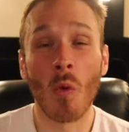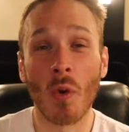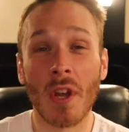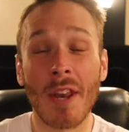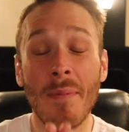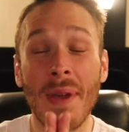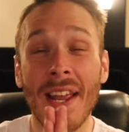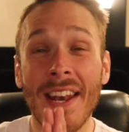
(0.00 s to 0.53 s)
We're
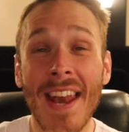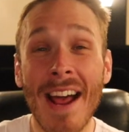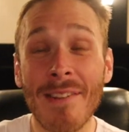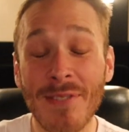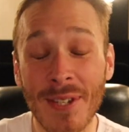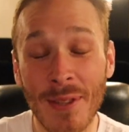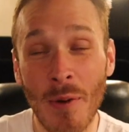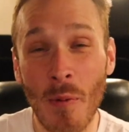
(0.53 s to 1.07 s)
gonna be
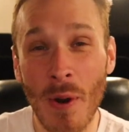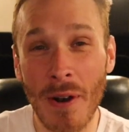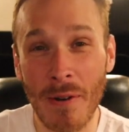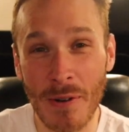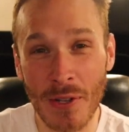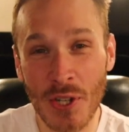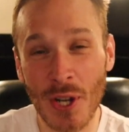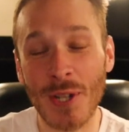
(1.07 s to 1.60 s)
announcing the
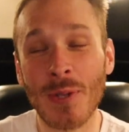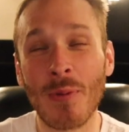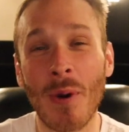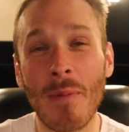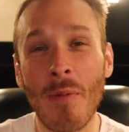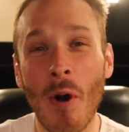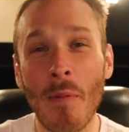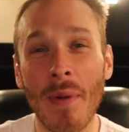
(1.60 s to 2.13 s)
winner in just
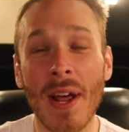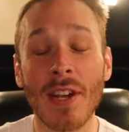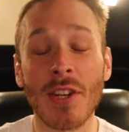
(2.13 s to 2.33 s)
one moment.